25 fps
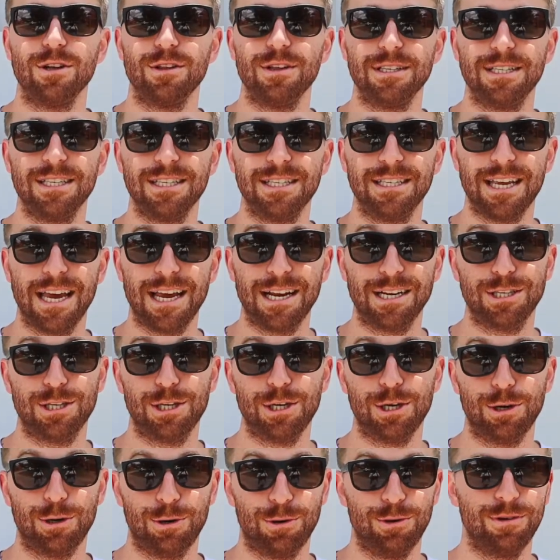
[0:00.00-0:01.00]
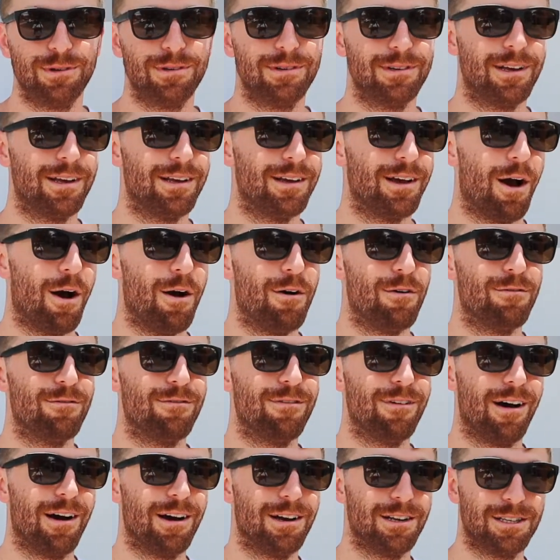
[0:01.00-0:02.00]
this is take 2 of
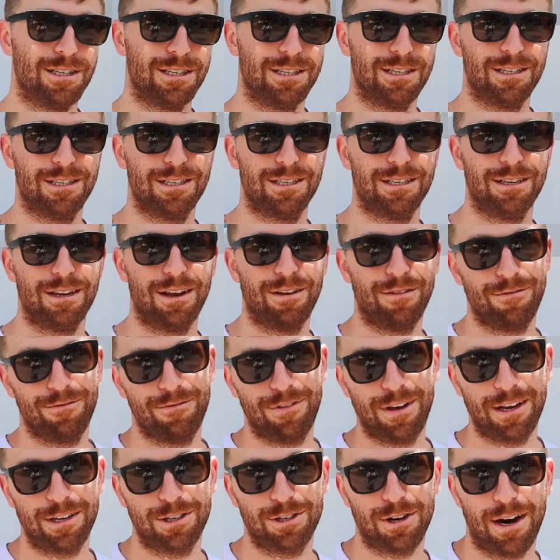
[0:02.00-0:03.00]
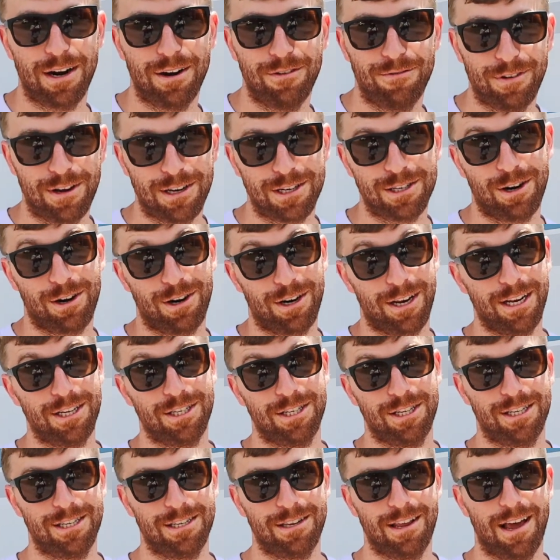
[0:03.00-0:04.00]
us trying to fix our
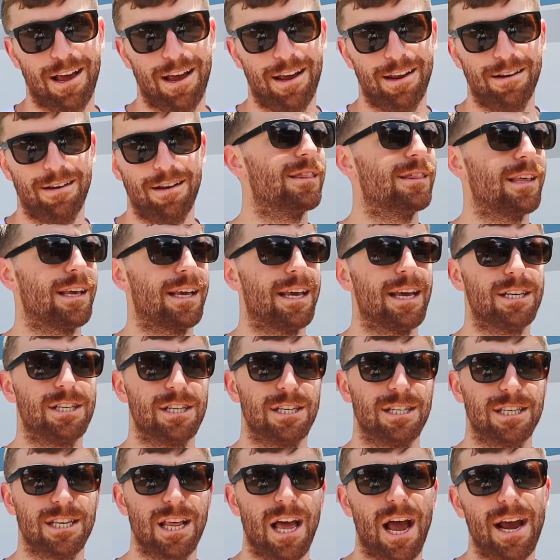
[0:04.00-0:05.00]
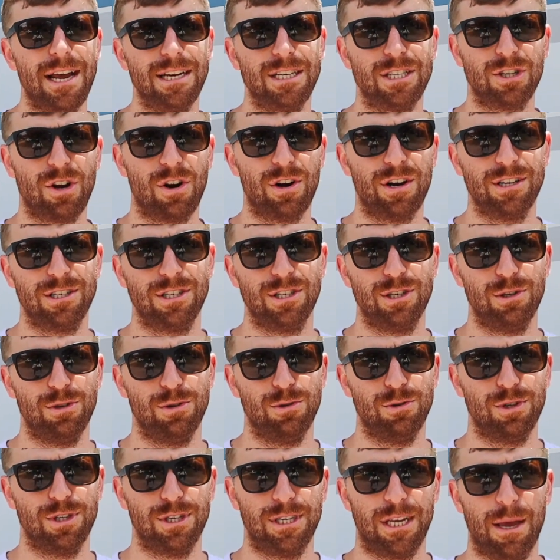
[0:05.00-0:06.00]
kitchen slide. The kitchen slide started
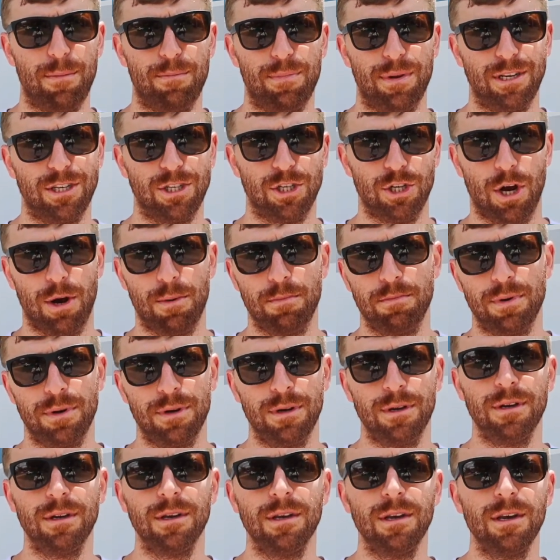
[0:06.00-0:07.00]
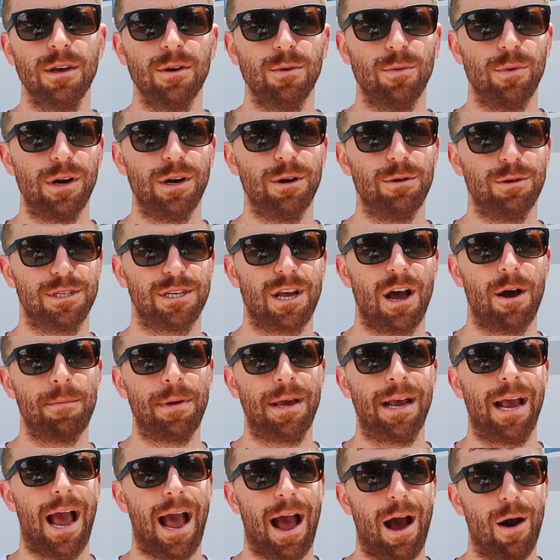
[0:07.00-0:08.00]
to skip and jump when it was
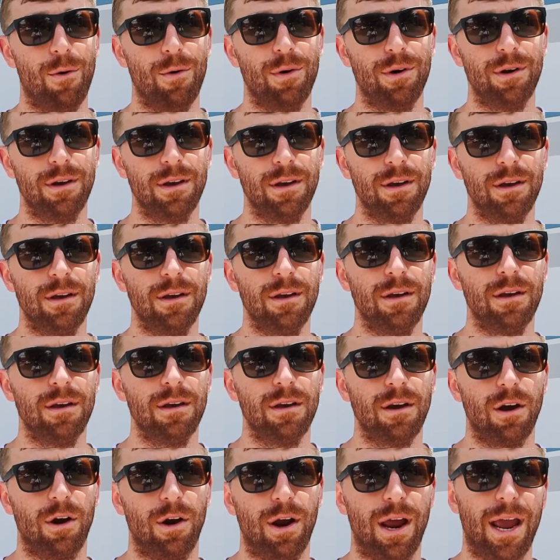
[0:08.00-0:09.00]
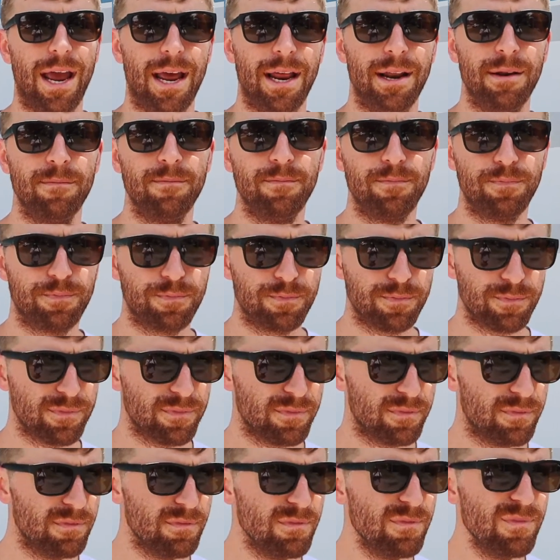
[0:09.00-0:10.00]
coming out or in,
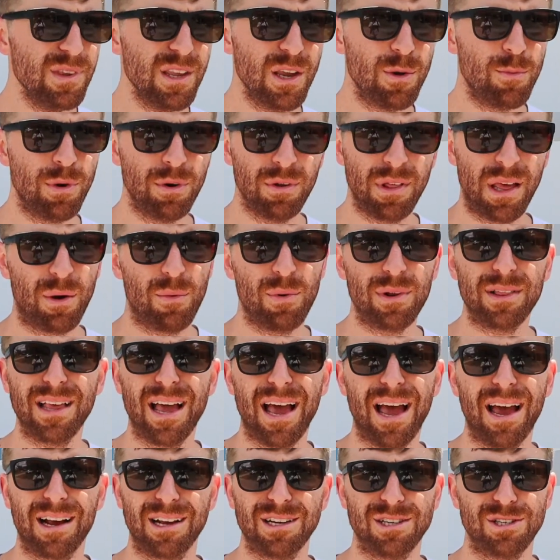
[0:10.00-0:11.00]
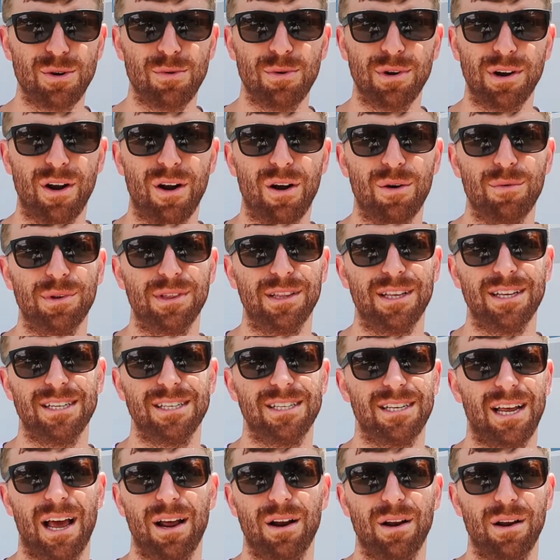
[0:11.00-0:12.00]
and we were like, what the heck is going on with
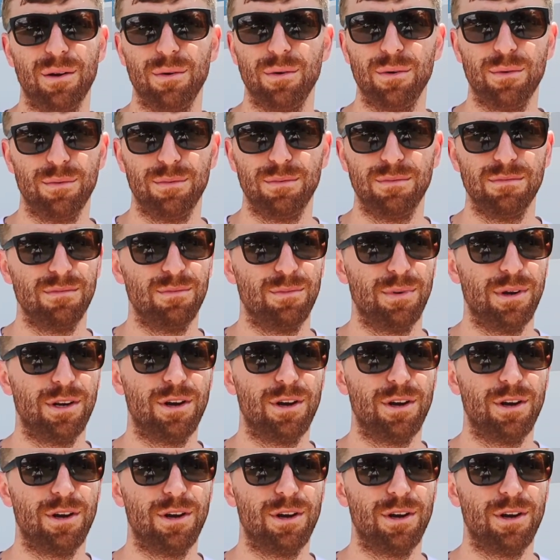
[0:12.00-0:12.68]
this? We